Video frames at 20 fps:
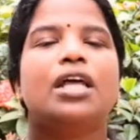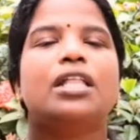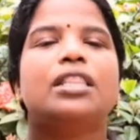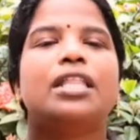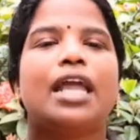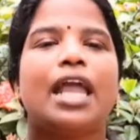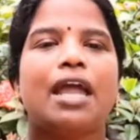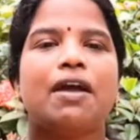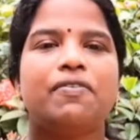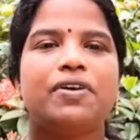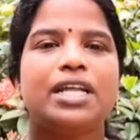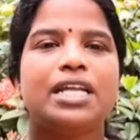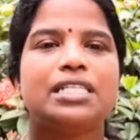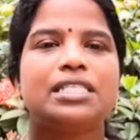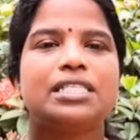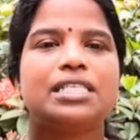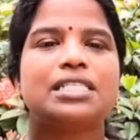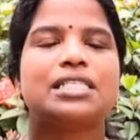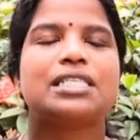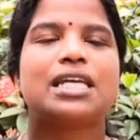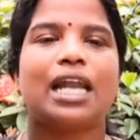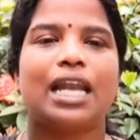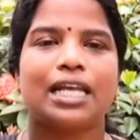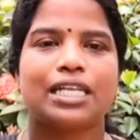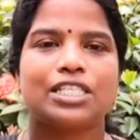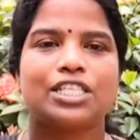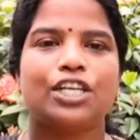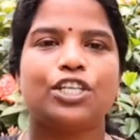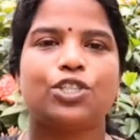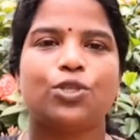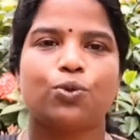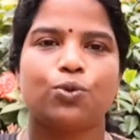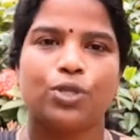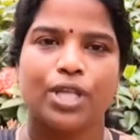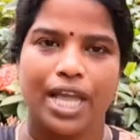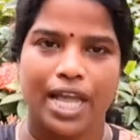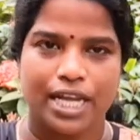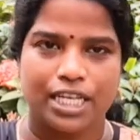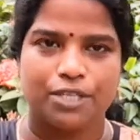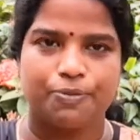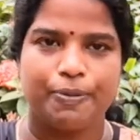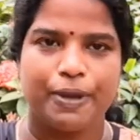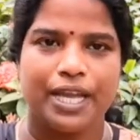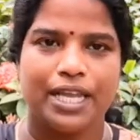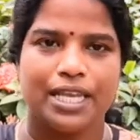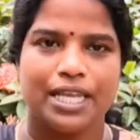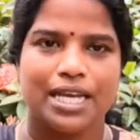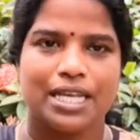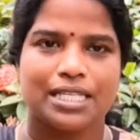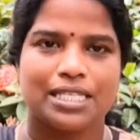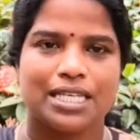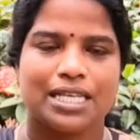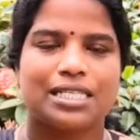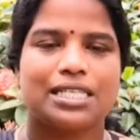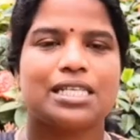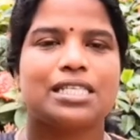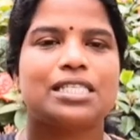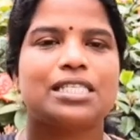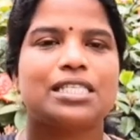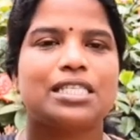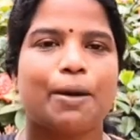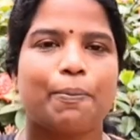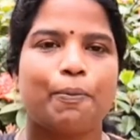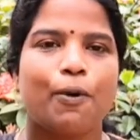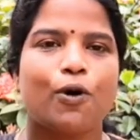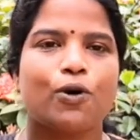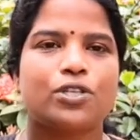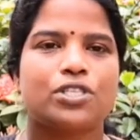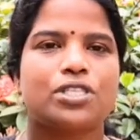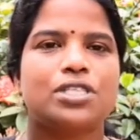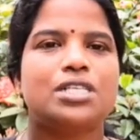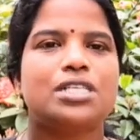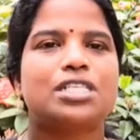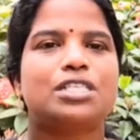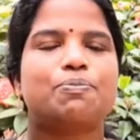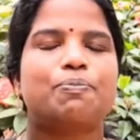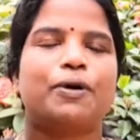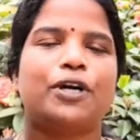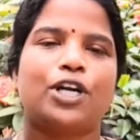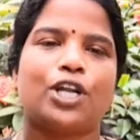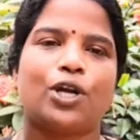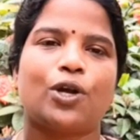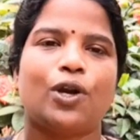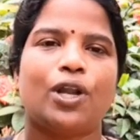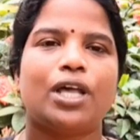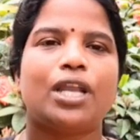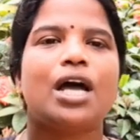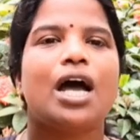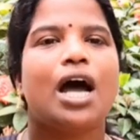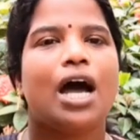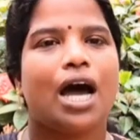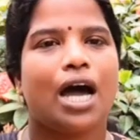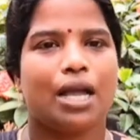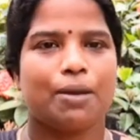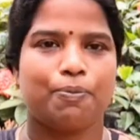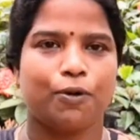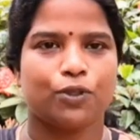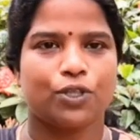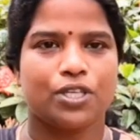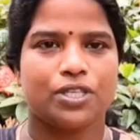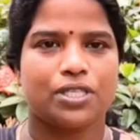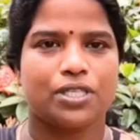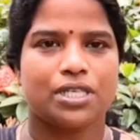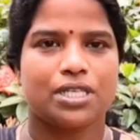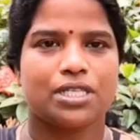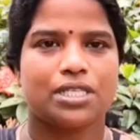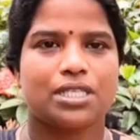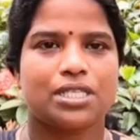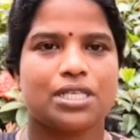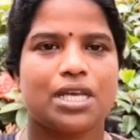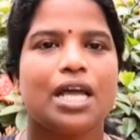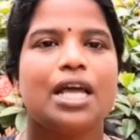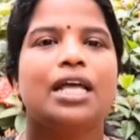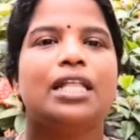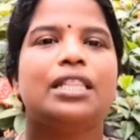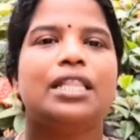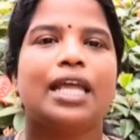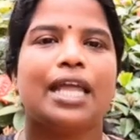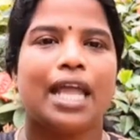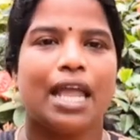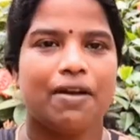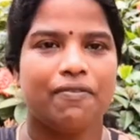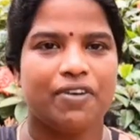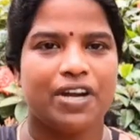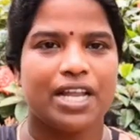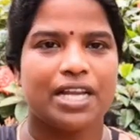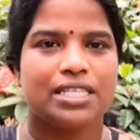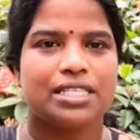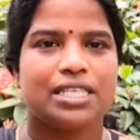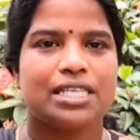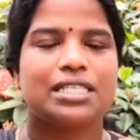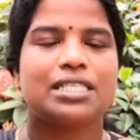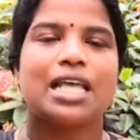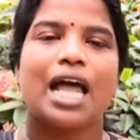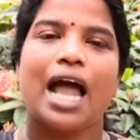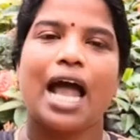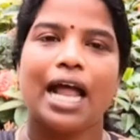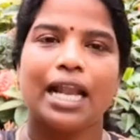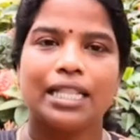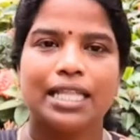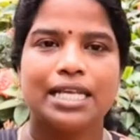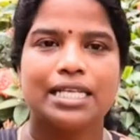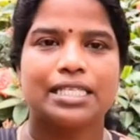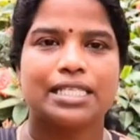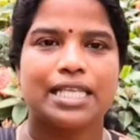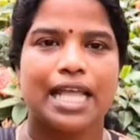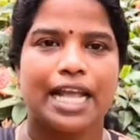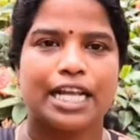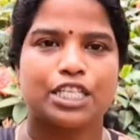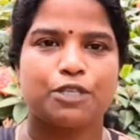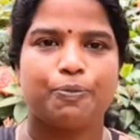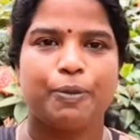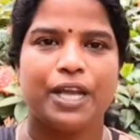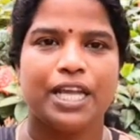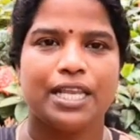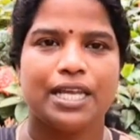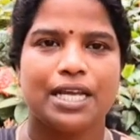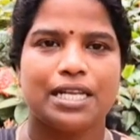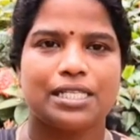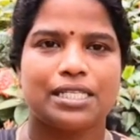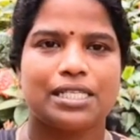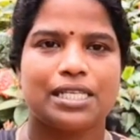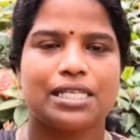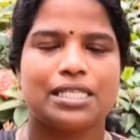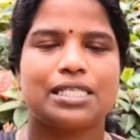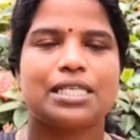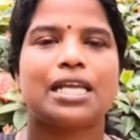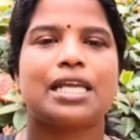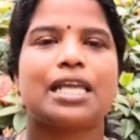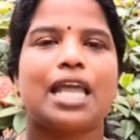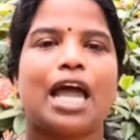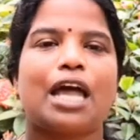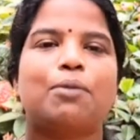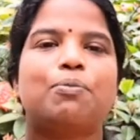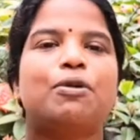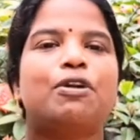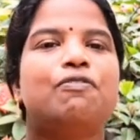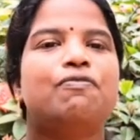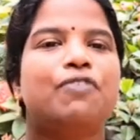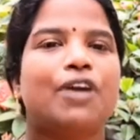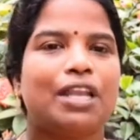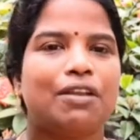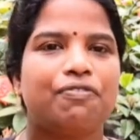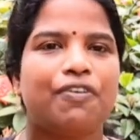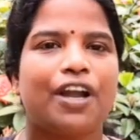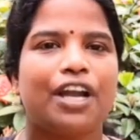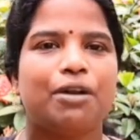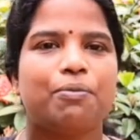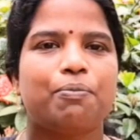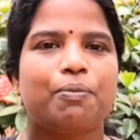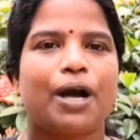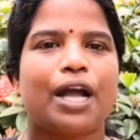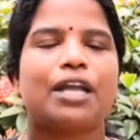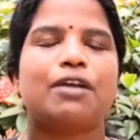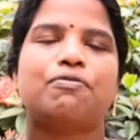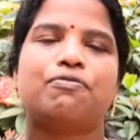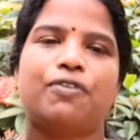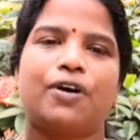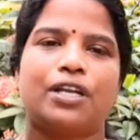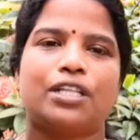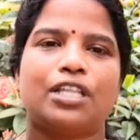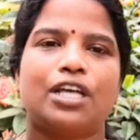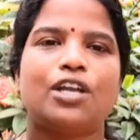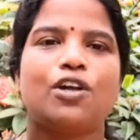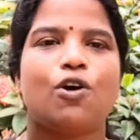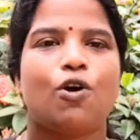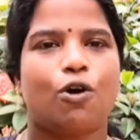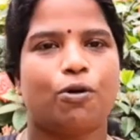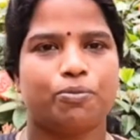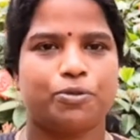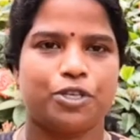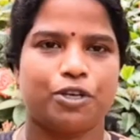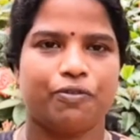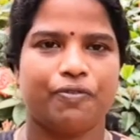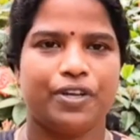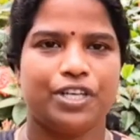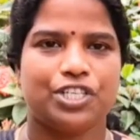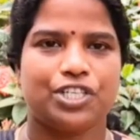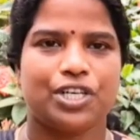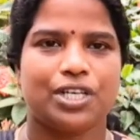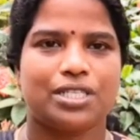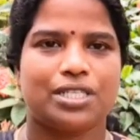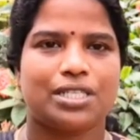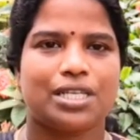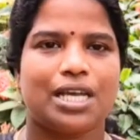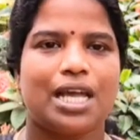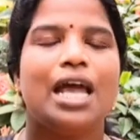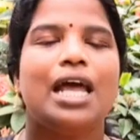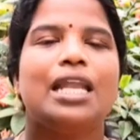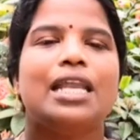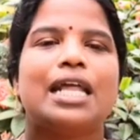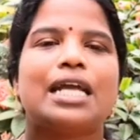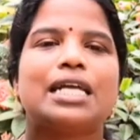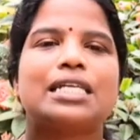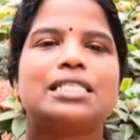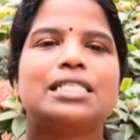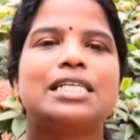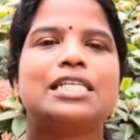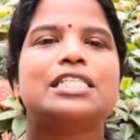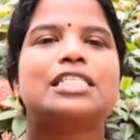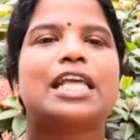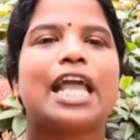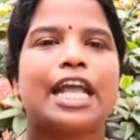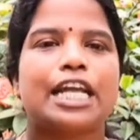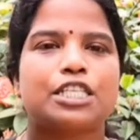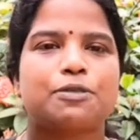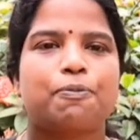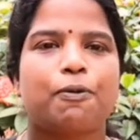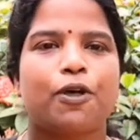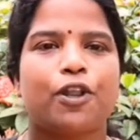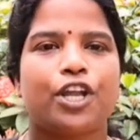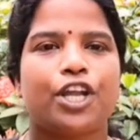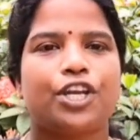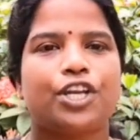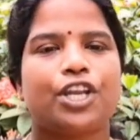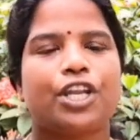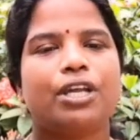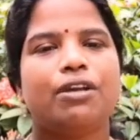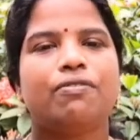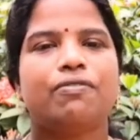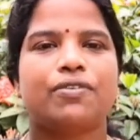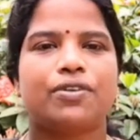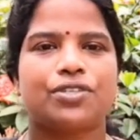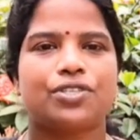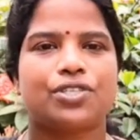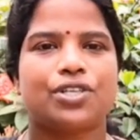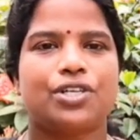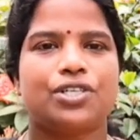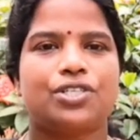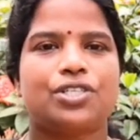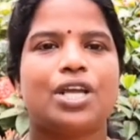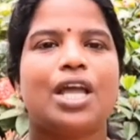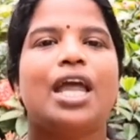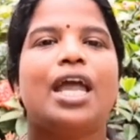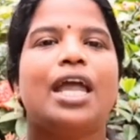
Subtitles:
The evidences collected through the experiences supports this particular hypothesis. The evidences and these experiences can be verified by further observations. Next is exploratory research.